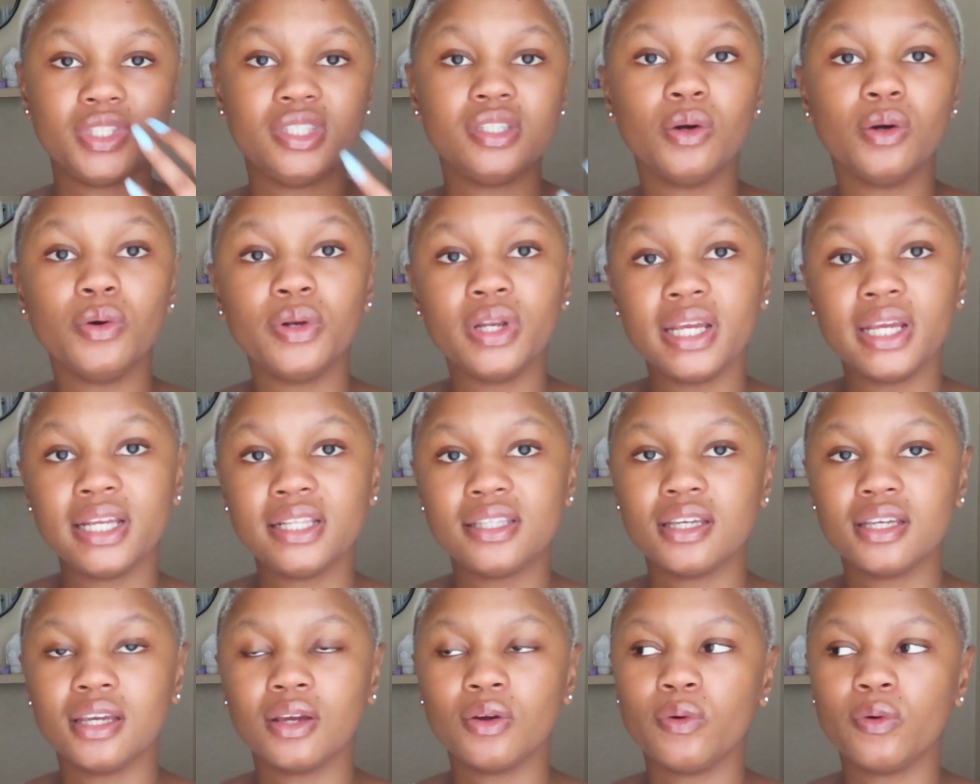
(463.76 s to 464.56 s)

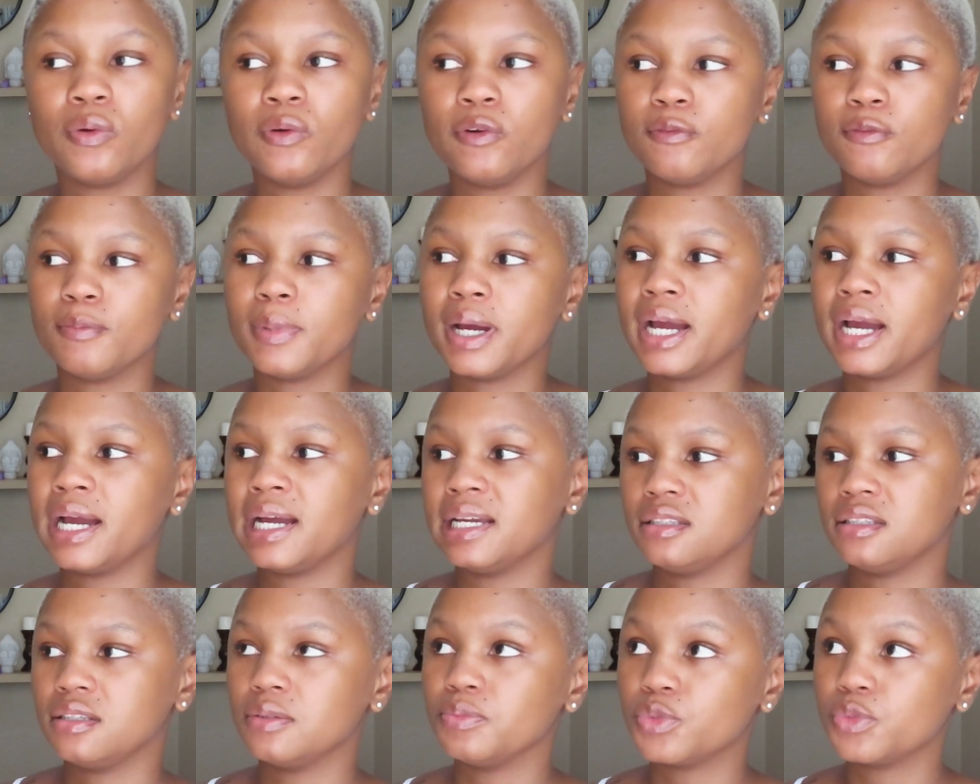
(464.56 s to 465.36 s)
donating all of
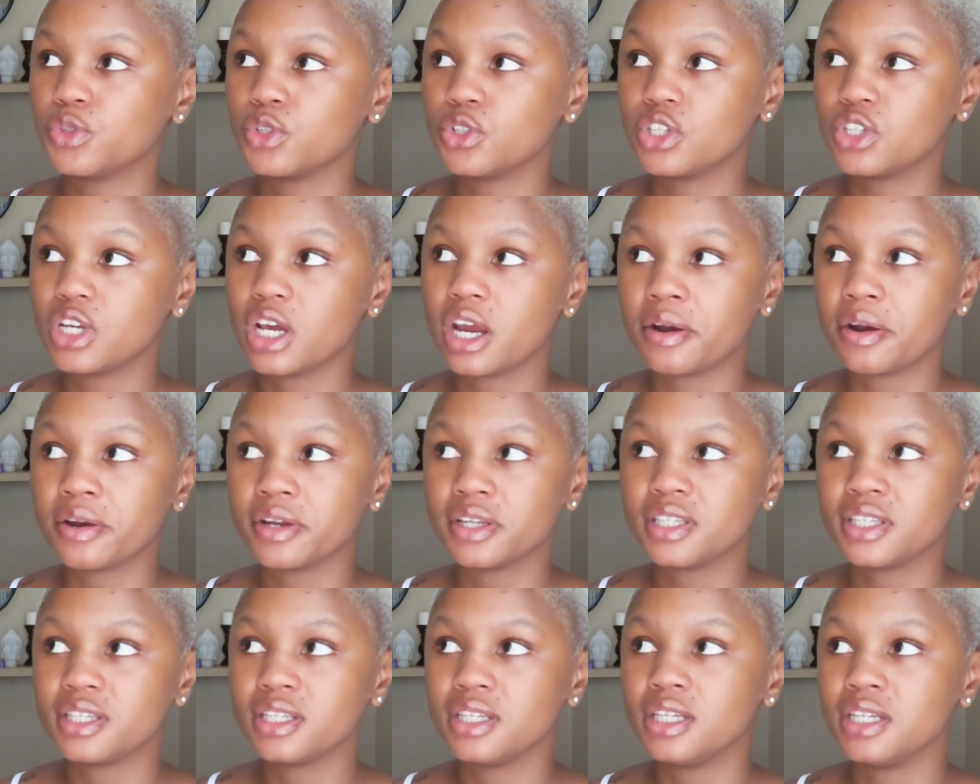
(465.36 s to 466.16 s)
my items to
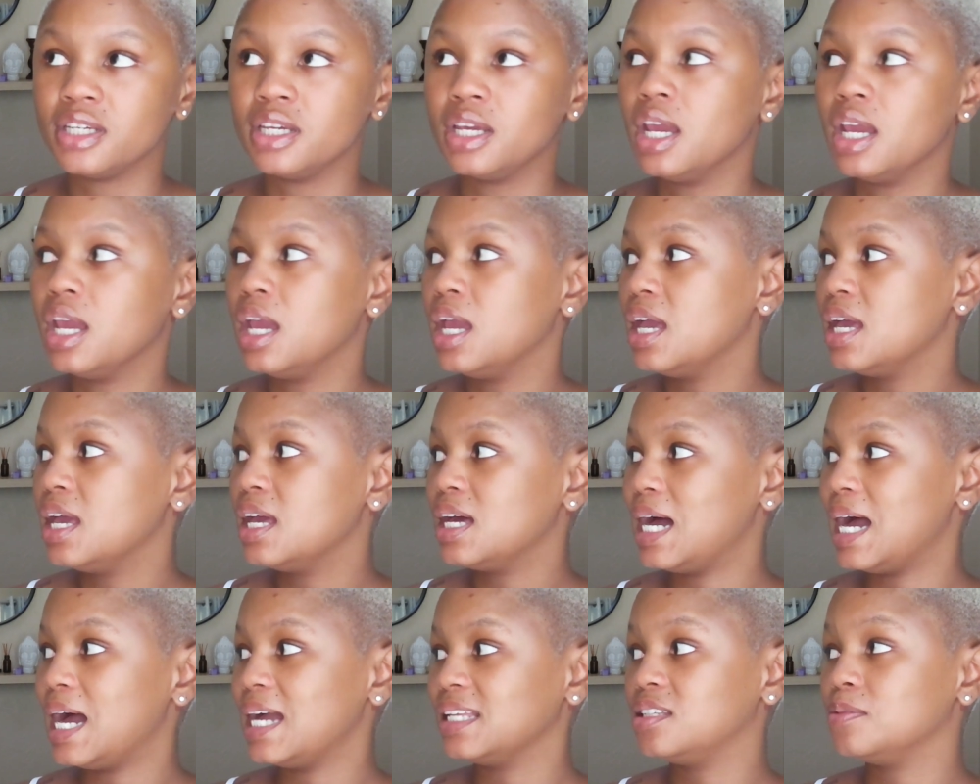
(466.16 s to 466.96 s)
charity,
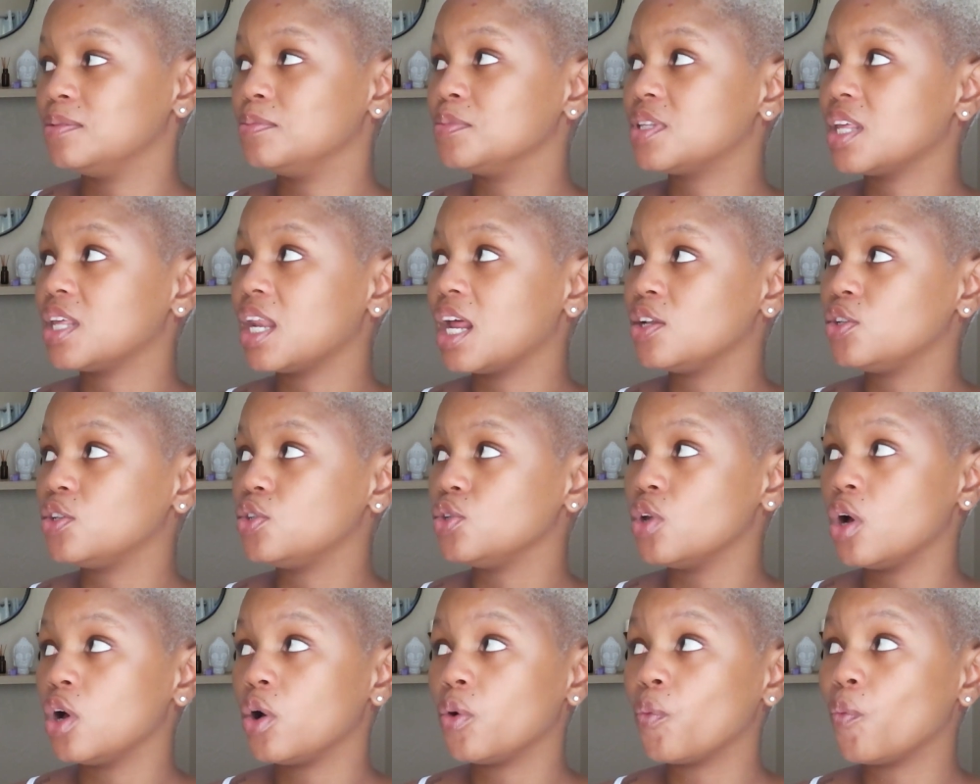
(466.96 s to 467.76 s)
items that I
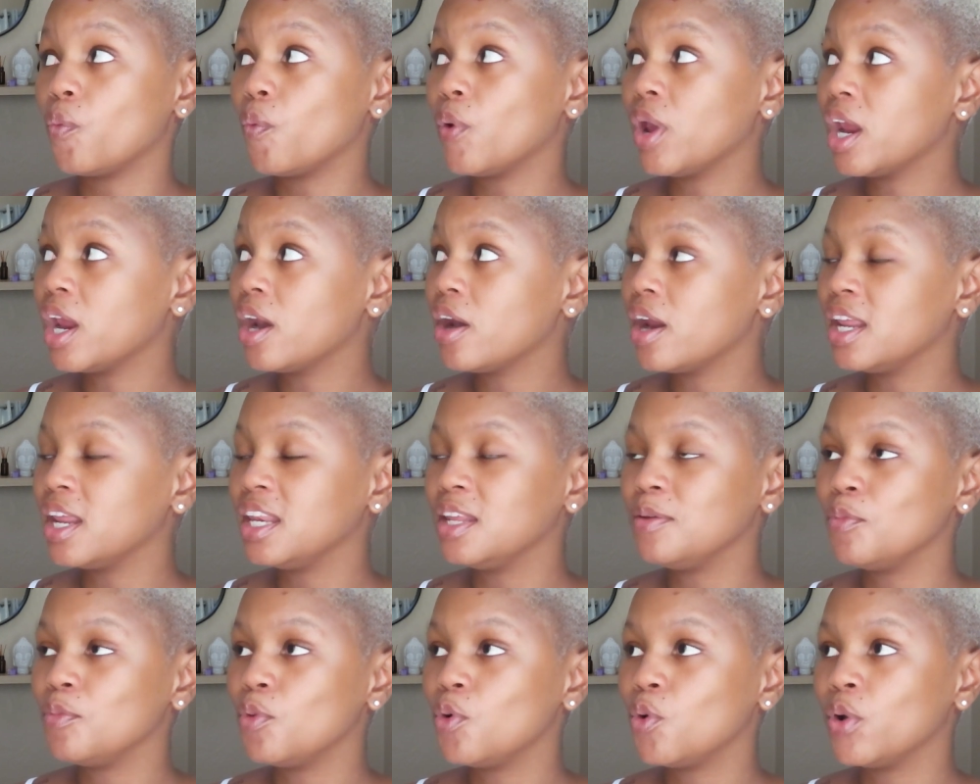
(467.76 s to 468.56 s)
do not wear
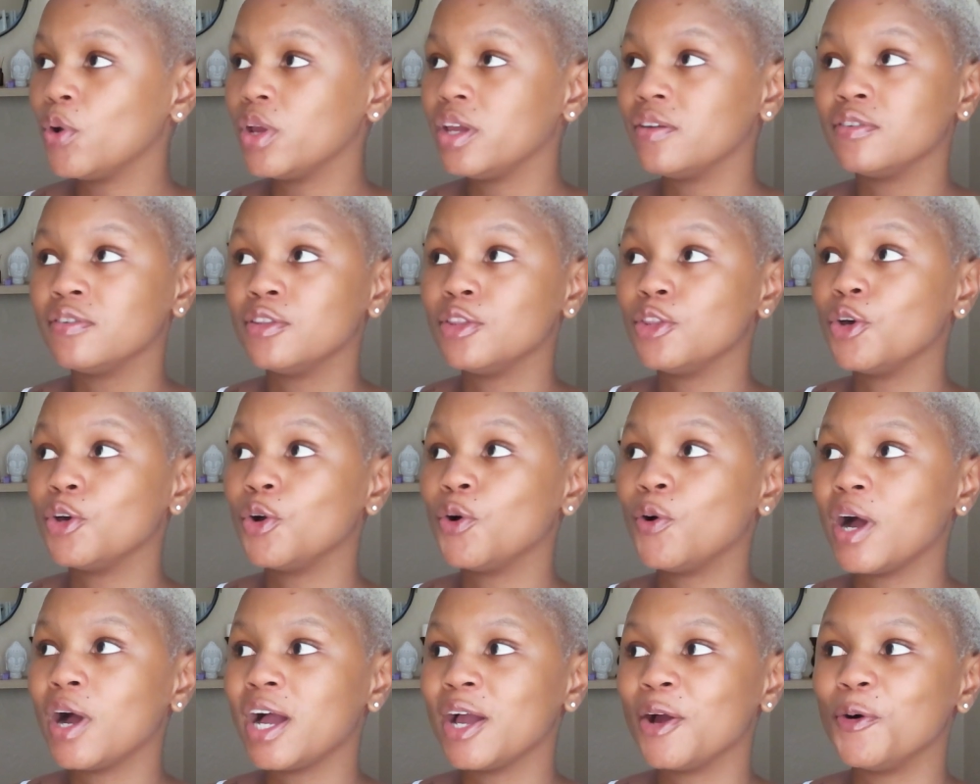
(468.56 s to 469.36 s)
anymore, even
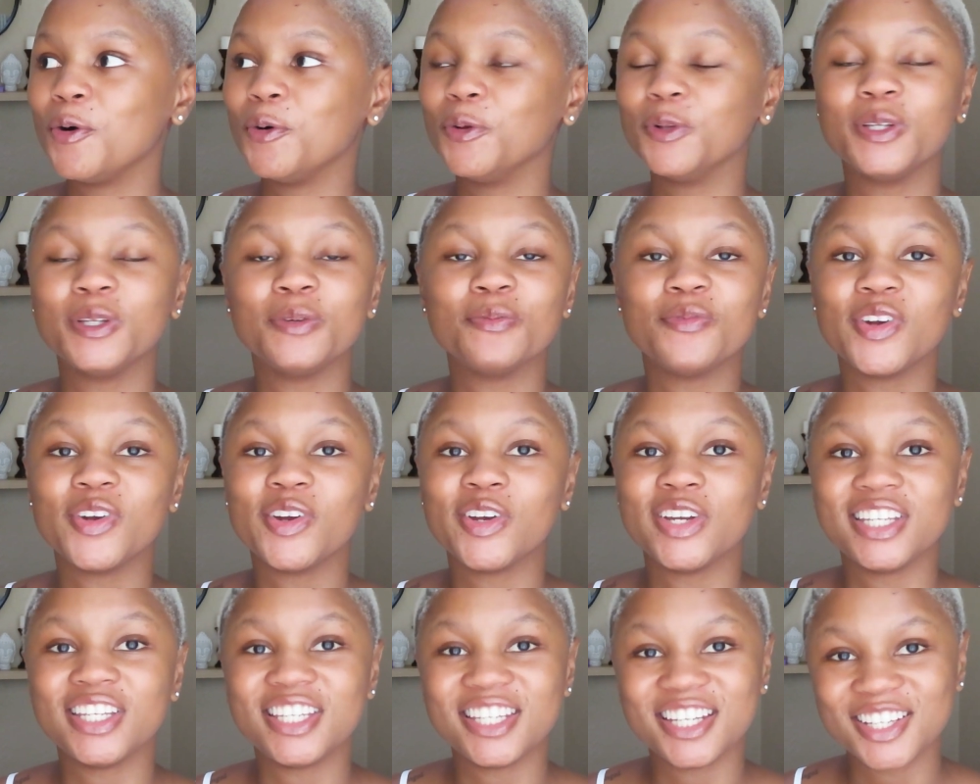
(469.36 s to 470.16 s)
though I hold them
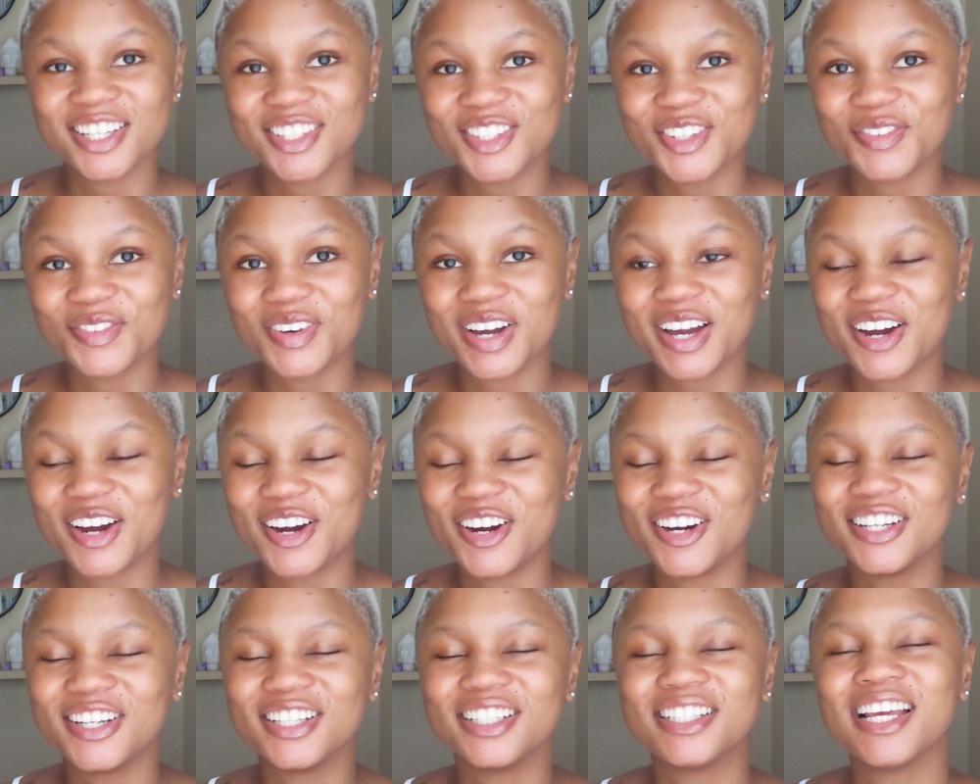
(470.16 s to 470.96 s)
very dear to my
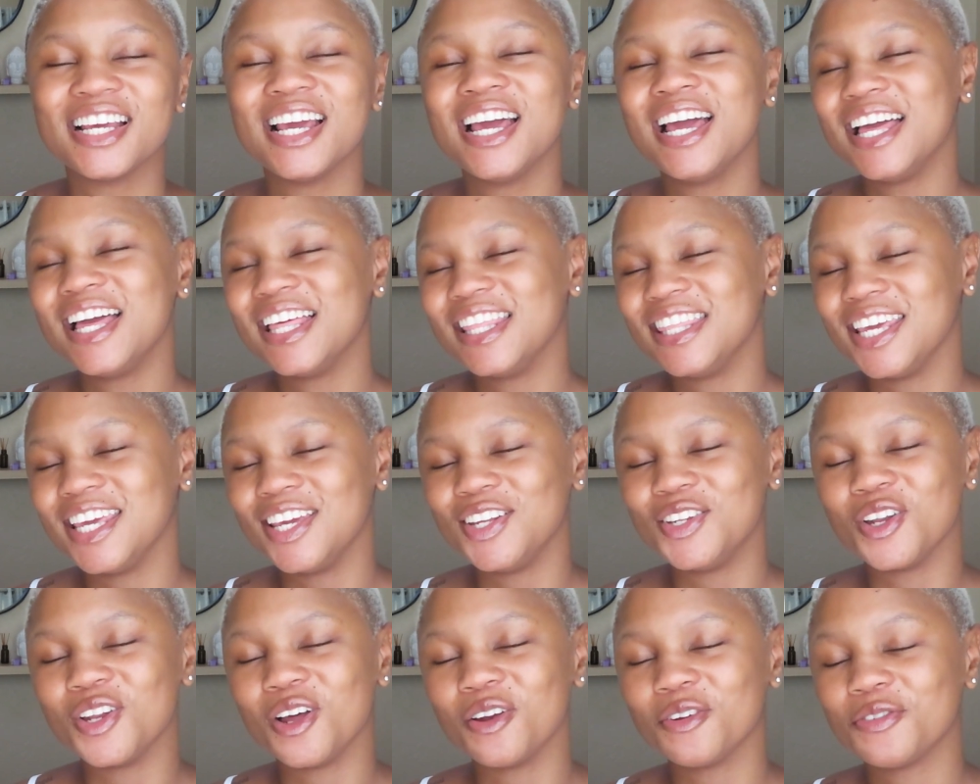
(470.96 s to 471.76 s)
heart,
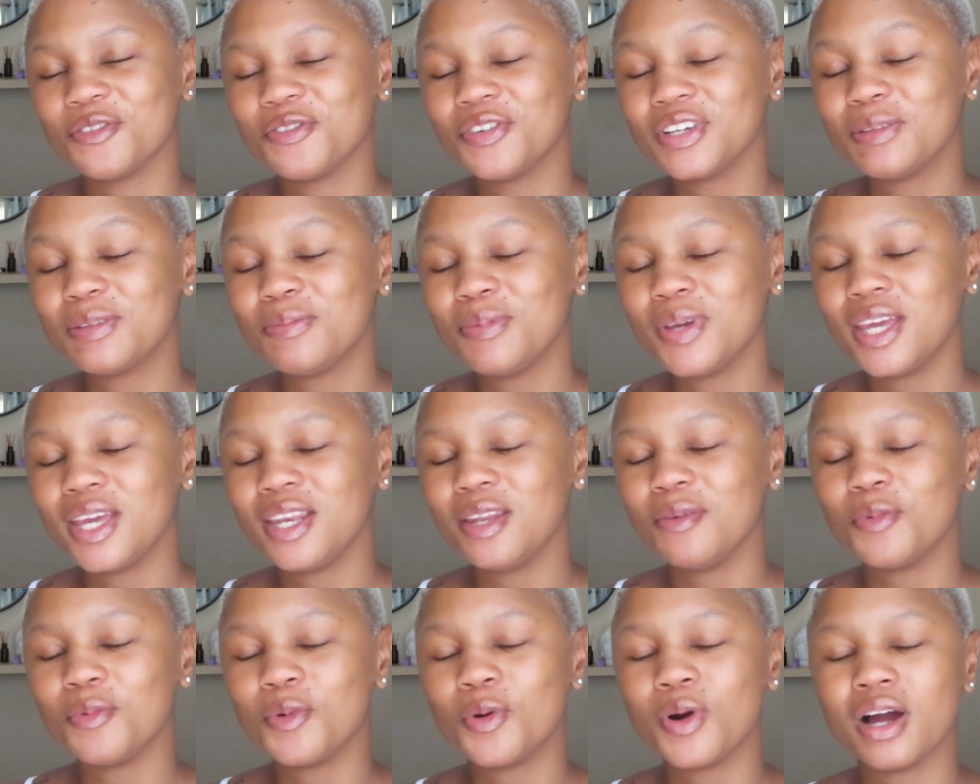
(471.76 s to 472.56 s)
they do not fit me
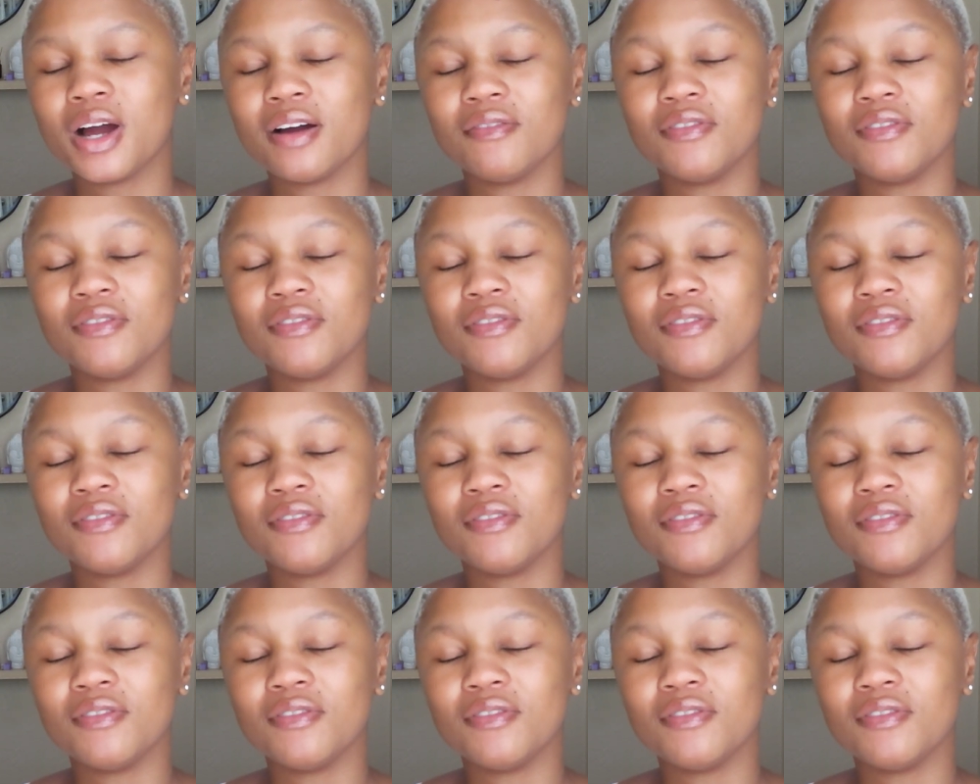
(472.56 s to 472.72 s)
anymore.